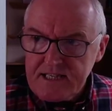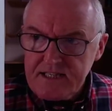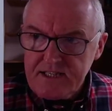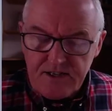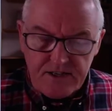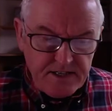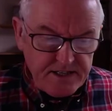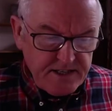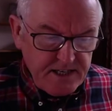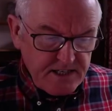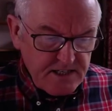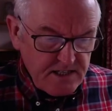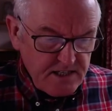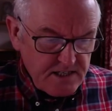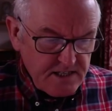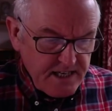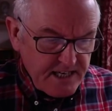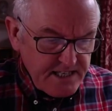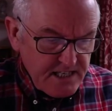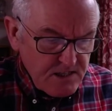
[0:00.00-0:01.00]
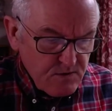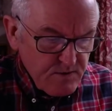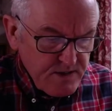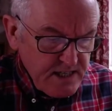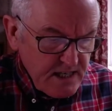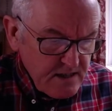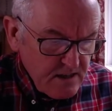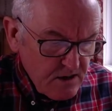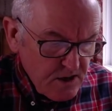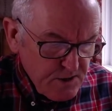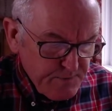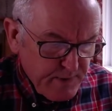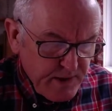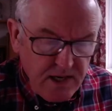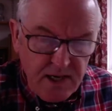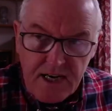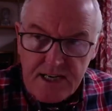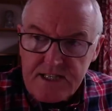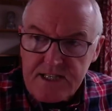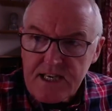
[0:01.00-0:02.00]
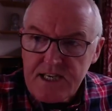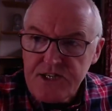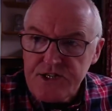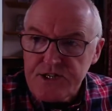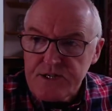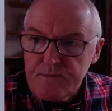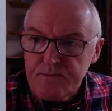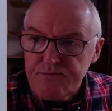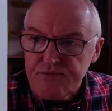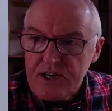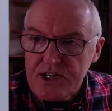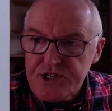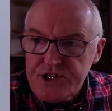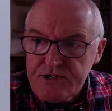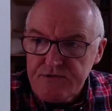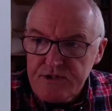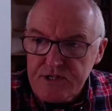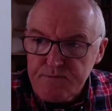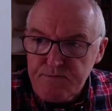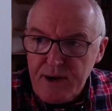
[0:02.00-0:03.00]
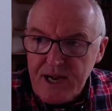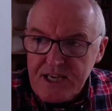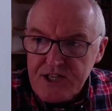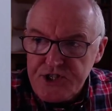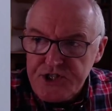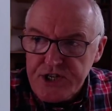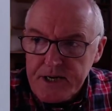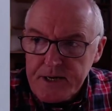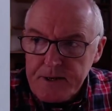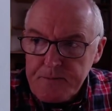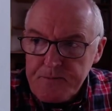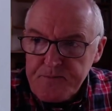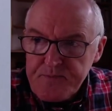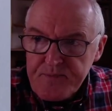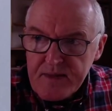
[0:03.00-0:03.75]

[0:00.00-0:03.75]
concerning things in the States. As we said, the hospitalisation pressure is patchy.